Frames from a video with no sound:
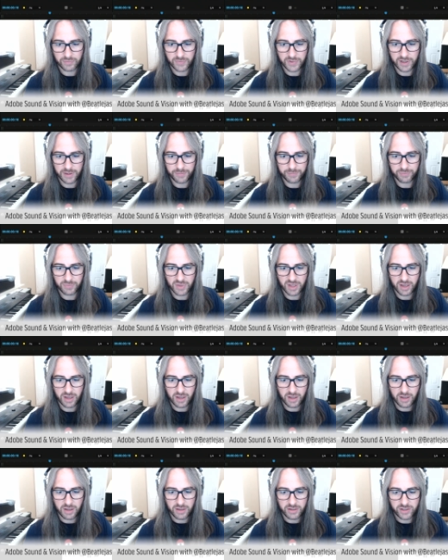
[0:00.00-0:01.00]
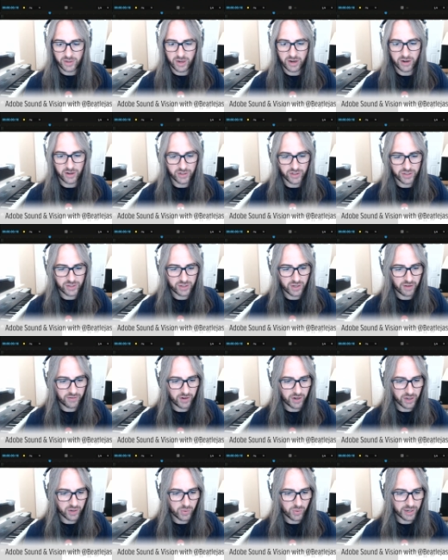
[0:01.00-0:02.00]
Yeah. So here, you just saw a
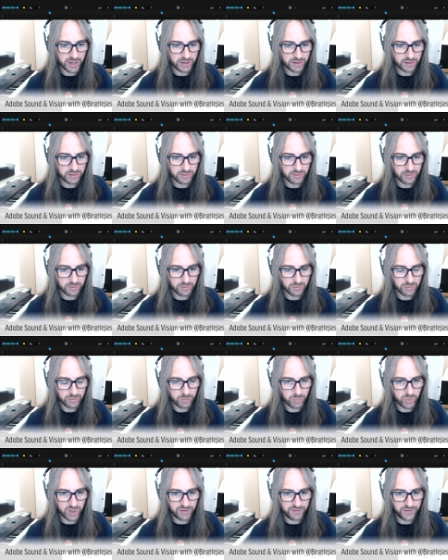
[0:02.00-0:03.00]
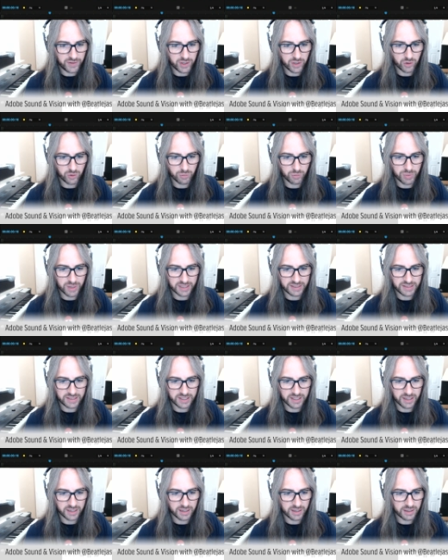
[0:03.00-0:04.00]
very quick, brief view, but,
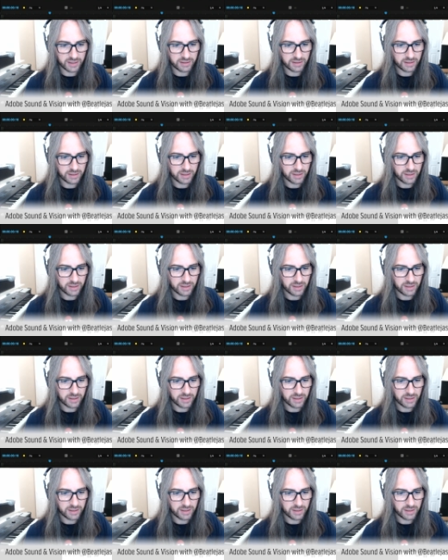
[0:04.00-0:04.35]
so